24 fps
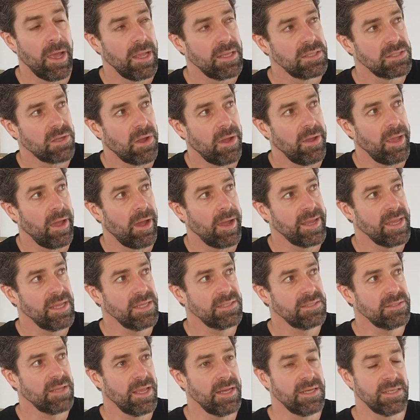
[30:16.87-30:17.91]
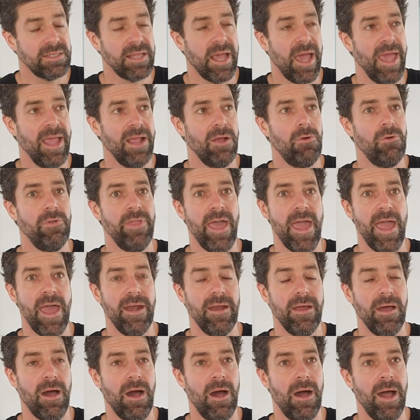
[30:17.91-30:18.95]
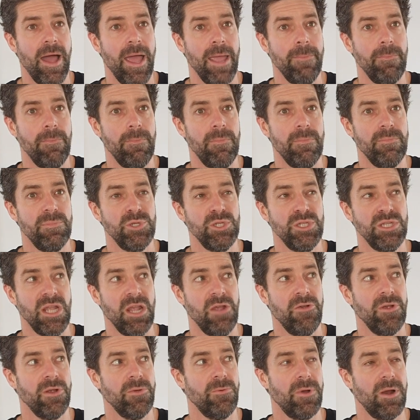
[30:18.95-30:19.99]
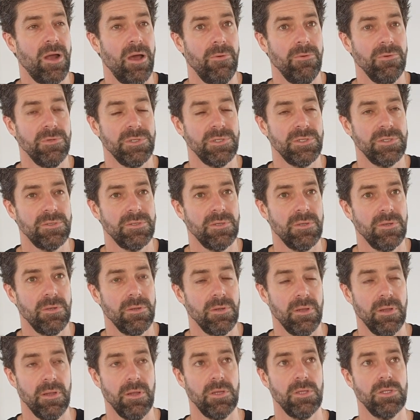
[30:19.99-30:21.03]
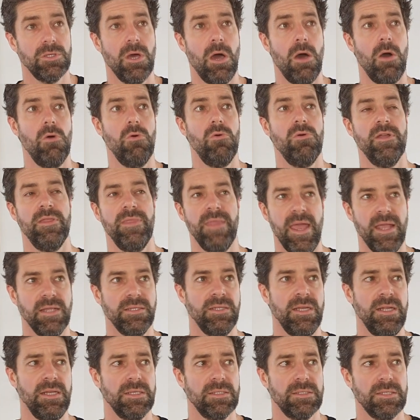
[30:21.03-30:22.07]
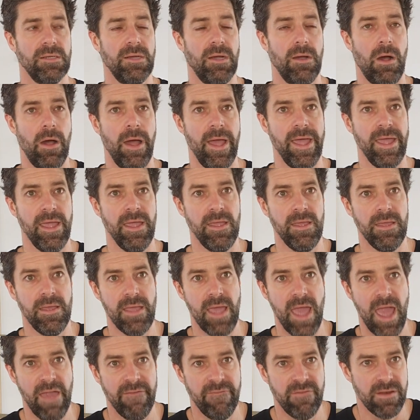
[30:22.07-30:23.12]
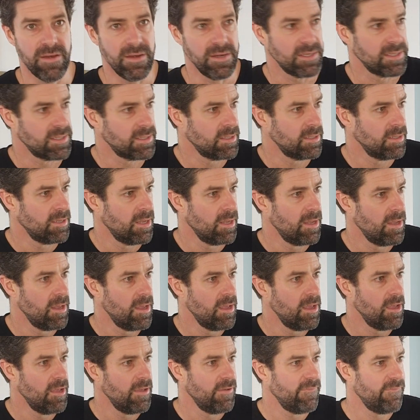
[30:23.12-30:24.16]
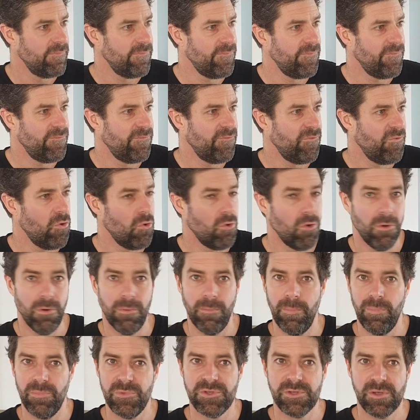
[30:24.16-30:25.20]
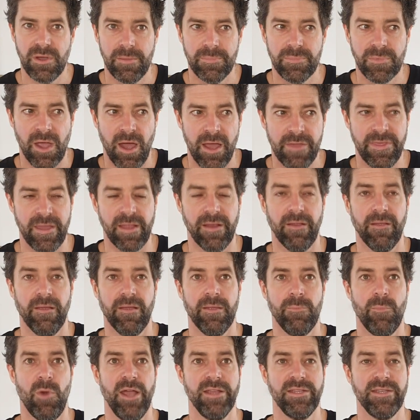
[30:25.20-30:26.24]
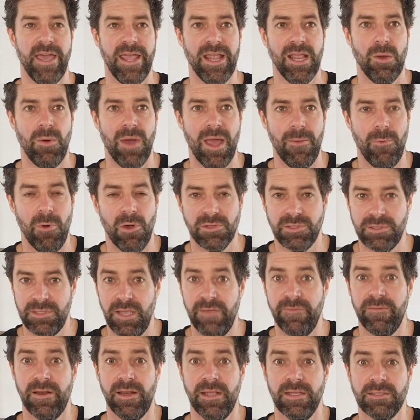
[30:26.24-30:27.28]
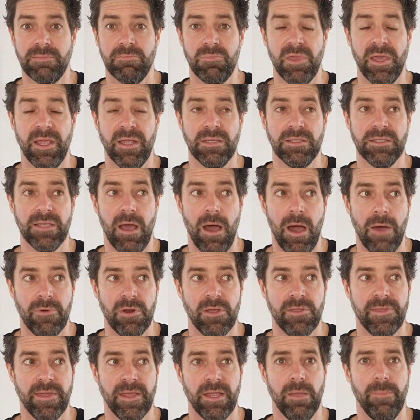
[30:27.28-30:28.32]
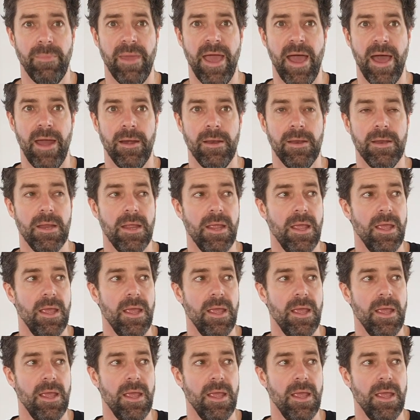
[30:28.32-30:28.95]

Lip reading: So I guess in saying all that, I'm sharing what I was told in that sense. I haven't formed, I think my takeaway was definitely some things that I want to think about